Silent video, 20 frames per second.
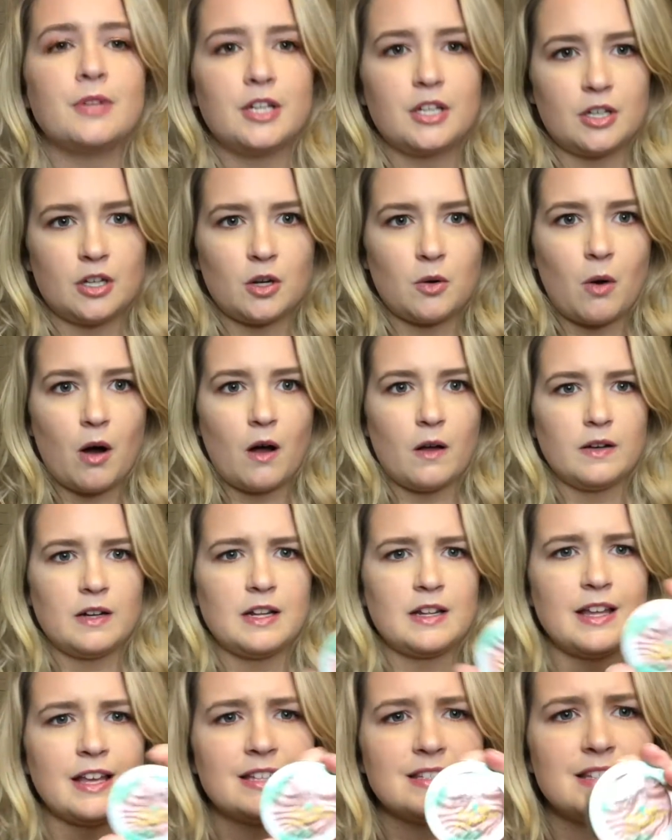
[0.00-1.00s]
good quality.
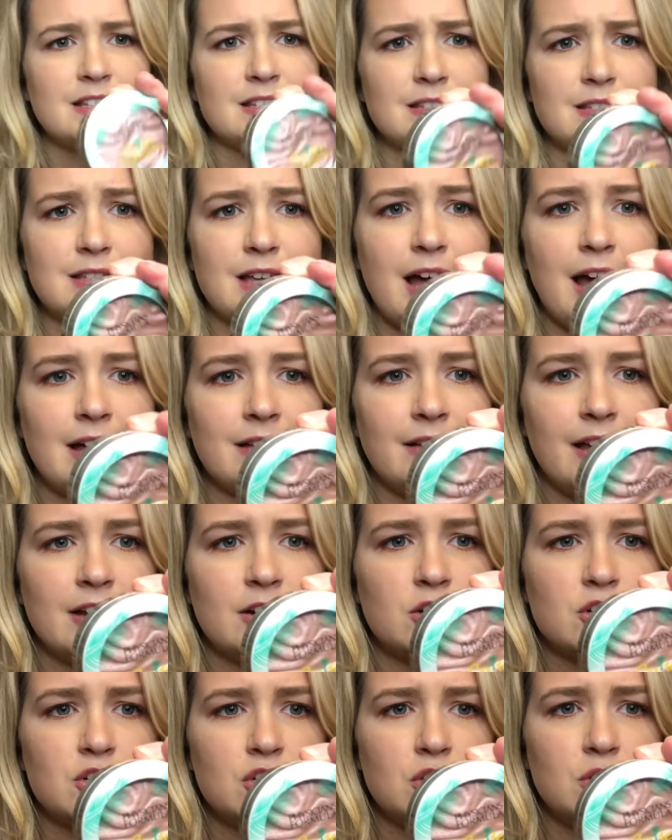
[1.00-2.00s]
Yes, this is a highlighter
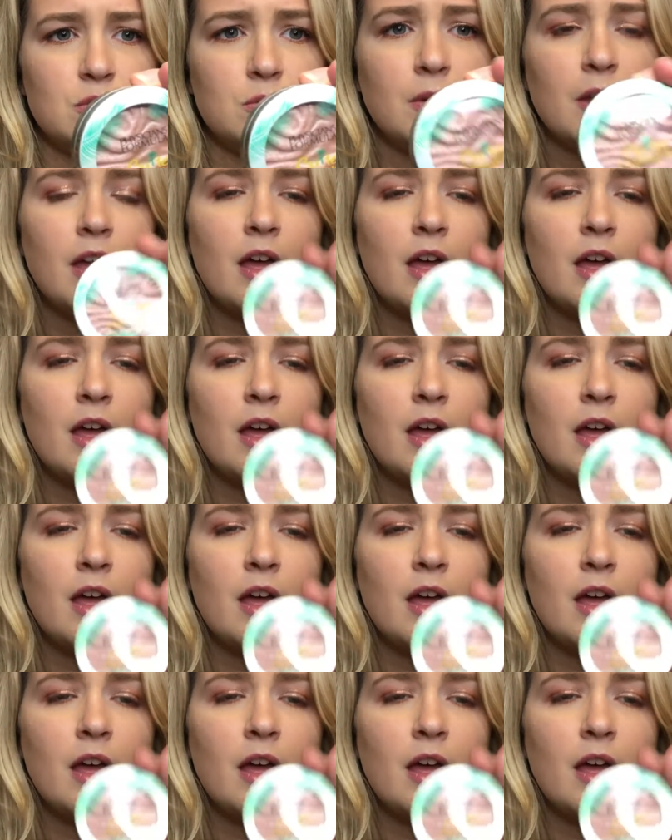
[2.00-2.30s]
too.